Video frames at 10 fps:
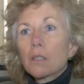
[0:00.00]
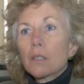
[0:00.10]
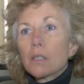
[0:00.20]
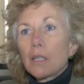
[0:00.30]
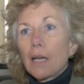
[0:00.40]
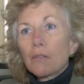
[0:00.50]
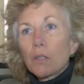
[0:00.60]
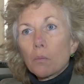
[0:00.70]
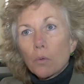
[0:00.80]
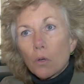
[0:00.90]
that the staff
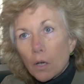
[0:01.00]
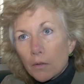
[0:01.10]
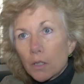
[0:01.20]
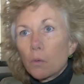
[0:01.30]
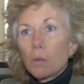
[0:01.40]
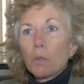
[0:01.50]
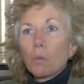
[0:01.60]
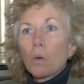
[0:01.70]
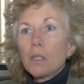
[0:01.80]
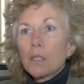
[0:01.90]
can put on the
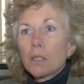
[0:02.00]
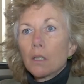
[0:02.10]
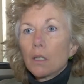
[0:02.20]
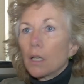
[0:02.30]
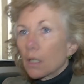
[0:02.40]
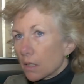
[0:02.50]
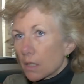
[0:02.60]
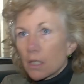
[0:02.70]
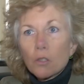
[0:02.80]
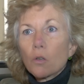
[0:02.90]
equipment once and
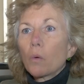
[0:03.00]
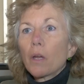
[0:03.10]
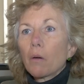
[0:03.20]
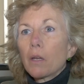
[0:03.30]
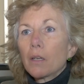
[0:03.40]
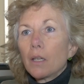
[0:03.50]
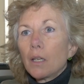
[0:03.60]
continue to wear it.